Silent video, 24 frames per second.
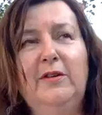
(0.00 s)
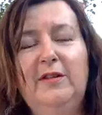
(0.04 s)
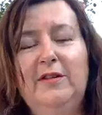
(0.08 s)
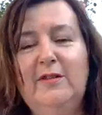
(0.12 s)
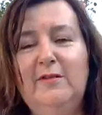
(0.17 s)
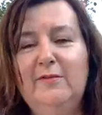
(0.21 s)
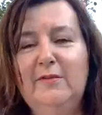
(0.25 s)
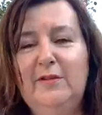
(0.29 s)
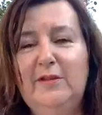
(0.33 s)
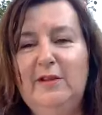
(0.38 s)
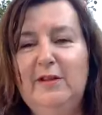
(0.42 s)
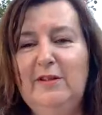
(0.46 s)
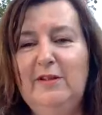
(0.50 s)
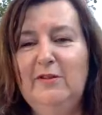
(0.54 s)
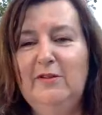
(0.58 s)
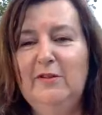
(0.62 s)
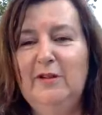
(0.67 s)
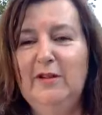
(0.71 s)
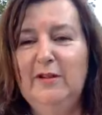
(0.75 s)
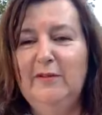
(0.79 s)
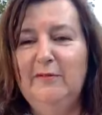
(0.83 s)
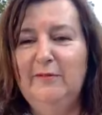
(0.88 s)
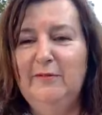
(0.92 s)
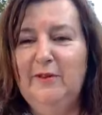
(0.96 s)
is really
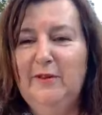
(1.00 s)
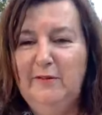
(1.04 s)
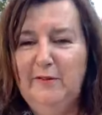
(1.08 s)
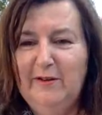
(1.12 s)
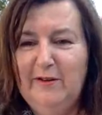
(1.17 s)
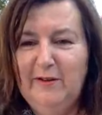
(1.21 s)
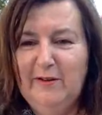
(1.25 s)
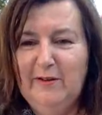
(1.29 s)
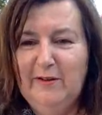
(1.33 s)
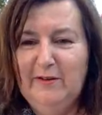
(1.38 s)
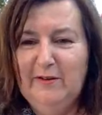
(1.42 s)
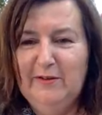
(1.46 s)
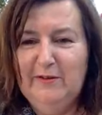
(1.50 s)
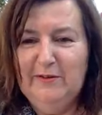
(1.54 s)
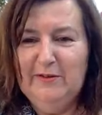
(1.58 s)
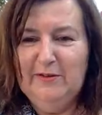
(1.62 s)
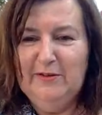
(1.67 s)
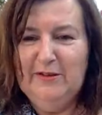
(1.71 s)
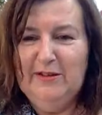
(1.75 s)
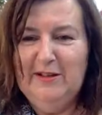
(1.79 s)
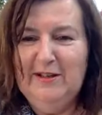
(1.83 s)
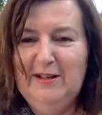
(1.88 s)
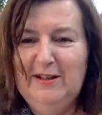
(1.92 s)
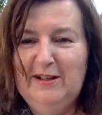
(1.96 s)
trying very hard,
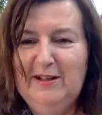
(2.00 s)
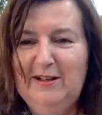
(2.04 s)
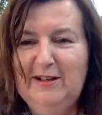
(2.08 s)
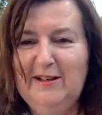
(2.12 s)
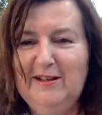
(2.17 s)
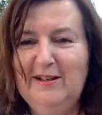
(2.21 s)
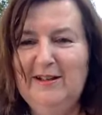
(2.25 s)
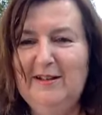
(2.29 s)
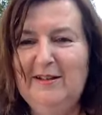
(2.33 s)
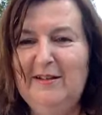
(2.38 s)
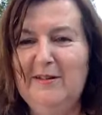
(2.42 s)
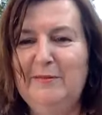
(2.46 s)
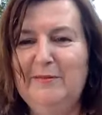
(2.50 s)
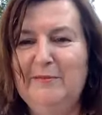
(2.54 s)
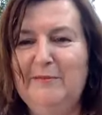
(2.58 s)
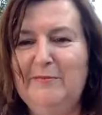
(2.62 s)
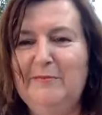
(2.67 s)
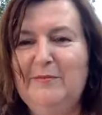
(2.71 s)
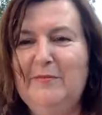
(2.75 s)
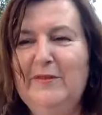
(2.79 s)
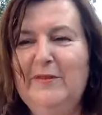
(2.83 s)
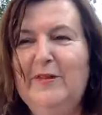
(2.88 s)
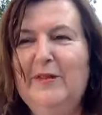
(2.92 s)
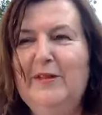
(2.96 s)

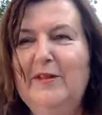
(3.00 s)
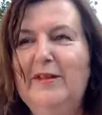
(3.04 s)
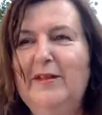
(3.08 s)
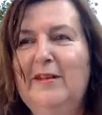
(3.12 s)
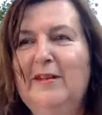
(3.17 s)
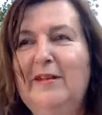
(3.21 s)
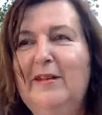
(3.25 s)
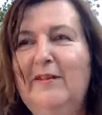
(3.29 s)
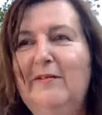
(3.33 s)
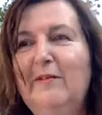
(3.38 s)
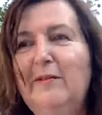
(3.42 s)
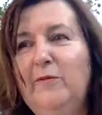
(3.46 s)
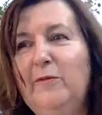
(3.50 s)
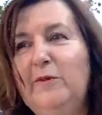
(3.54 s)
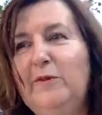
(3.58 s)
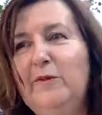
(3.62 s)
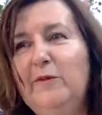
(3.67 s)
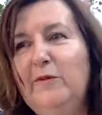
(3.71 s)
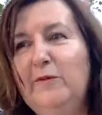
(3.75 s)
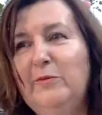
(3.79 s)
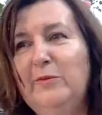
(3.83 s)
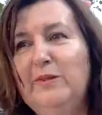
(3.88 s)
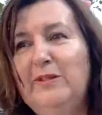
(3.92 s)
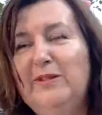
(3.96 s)
even if we
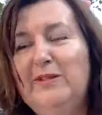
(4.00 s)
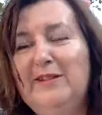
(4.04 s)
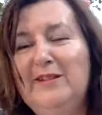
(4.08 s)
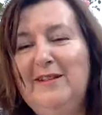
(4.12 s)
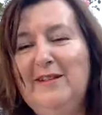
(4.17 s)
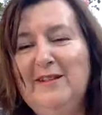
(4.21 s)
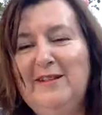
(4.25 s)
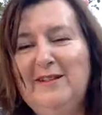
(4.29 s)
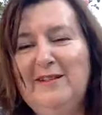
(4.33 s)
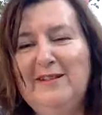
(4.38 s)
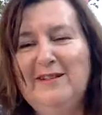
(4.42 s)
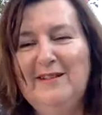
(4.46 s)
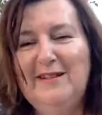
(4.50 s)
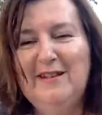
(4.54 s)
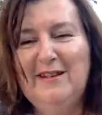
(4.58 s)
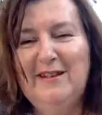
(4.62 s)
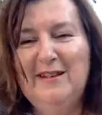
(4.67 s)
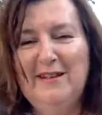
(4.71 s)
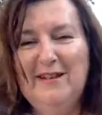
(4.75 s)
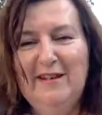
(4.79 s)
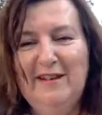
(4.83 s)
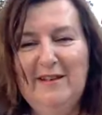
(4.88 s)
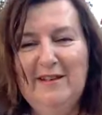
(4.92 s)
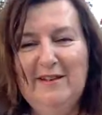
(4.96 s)
don't always see it,
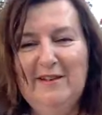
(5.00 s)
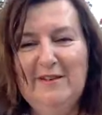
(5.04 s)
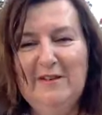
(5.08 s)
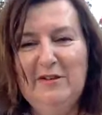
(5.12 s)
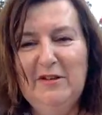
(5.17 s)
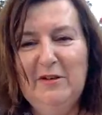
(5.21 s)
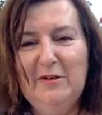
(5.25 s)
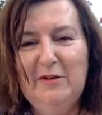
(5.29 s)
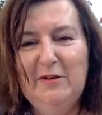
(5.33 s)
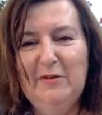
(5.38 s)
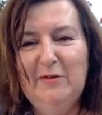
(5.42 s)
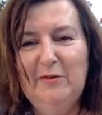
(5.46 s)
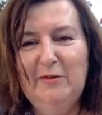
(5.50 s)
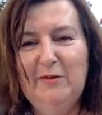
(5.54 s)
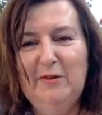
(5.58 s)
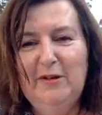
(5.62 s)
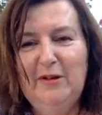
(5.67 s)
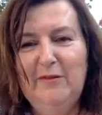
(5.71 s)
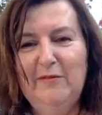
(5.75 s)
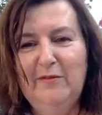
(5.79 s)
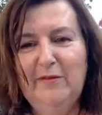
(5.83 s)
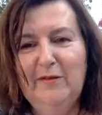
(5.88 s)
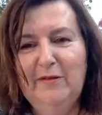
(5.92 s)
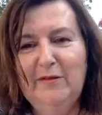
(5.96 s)
to
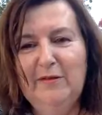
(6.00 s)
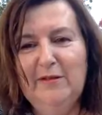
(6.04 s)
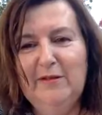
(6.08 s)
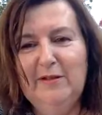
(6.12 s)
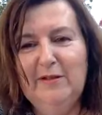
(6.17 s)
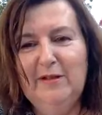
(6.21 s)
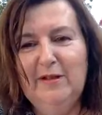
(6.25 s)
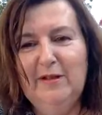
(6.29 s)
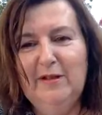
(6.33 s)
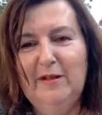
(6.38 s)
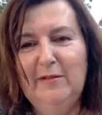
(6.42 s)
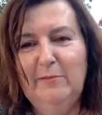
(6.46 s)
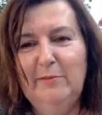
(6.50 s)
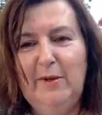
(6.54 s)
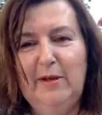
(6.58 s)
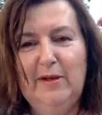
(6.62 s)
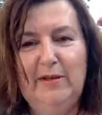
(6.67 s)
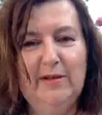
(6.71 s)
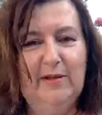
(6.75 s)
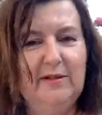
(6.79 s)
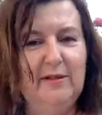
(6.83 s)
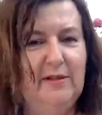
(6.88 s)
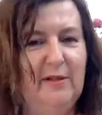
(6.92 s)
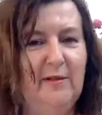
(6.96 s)
give us an
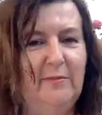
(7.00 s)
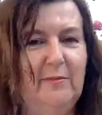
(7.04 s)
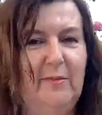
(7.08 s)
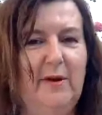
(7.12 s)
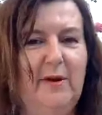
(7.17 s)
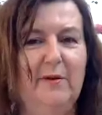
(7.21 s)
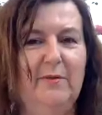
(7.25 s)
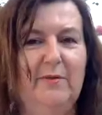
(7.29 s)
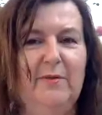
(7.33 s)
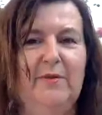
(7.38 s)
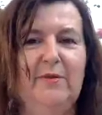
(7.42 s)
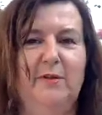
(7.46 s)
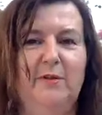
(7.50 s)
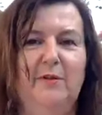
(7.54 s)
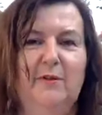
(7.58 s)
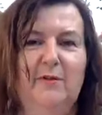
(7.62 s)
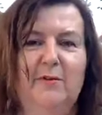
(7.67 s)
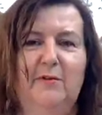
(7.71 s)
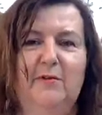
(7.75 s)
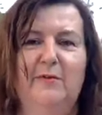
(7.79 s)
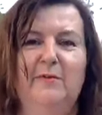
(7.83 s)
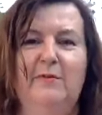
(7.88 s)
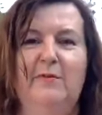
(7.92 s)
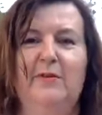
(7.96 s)
immense amount
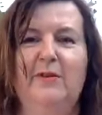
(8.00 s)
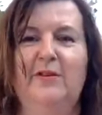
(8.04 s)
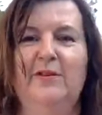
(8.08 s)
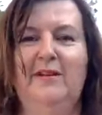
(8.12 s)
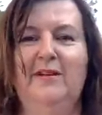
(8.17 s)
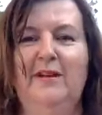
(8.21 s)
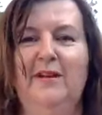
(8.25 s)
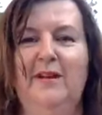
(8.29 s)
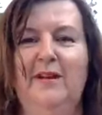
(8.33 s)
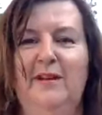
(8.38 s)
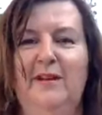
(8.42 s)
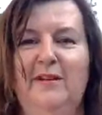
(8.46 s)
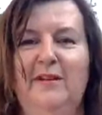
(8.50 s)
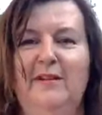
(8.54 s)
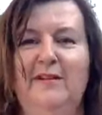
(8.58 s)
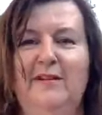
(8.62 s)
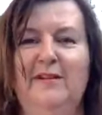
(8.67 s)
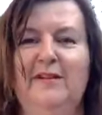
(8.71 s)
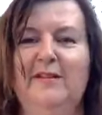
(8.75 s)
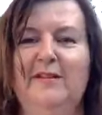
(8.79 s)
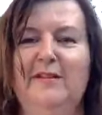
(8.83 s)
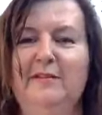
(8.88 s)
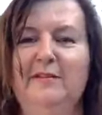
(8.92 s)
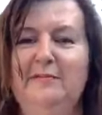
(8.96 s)
of
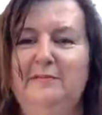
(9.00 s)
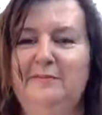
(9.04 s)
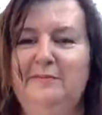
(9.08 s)
light.